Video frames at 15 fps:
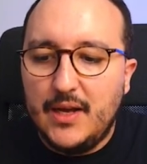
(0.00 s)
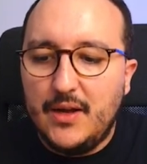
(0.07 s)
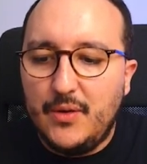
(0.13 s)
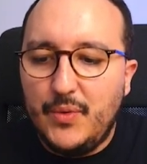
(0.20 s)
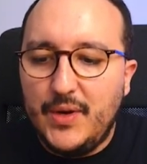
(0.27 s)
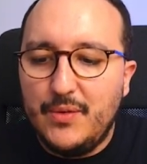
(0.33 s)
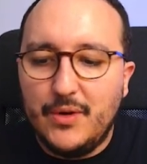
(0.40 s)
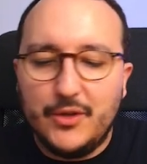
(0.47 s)

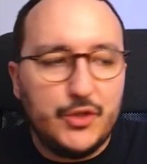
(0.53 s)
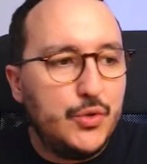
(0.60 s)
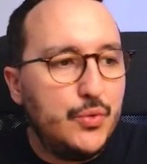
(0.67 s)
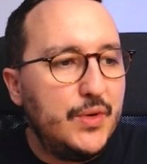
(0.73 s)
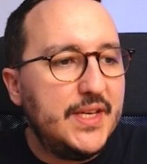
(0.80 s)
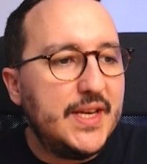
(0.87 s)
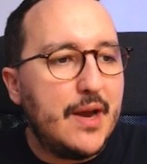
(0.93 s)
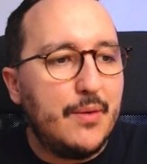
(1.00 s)
We want to
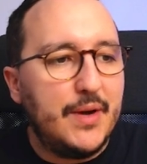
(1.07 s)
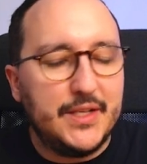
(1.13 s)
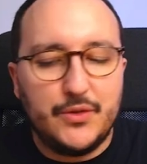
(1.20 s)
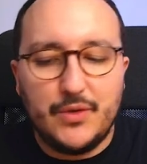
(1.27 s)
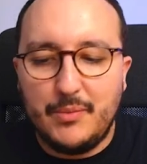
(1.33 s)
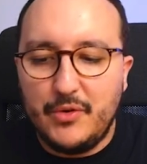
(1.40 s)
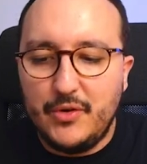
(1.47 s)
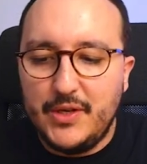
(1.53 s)
redirect. So
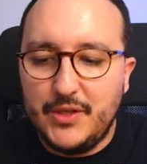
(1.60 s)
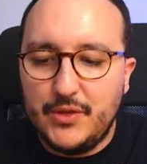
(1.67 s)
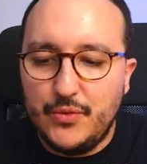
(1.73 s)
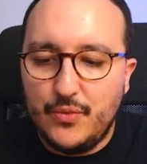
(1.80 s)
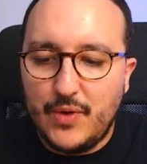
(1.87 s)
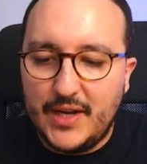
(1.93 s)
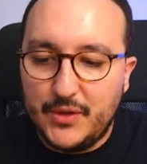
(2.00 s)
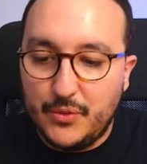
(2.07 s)
I'm going to
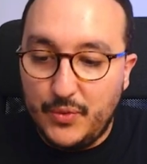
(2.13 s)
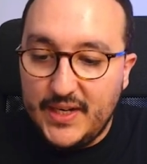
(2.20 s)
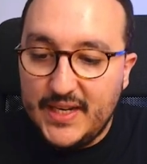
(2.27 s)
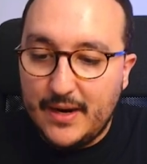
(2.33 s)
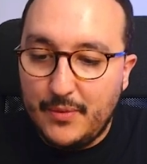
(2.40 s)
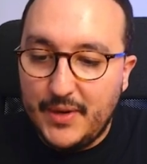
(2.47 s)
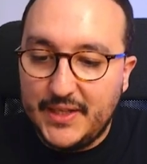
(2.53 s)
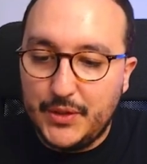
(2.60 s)
write
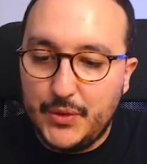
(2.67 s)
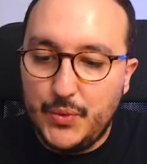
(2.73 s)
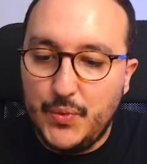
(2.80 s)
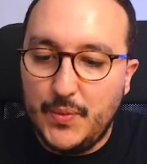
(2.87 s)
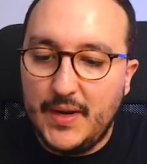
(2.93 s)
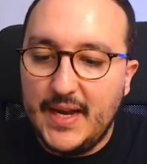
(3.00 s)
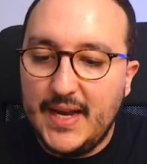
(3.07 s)
redirect to,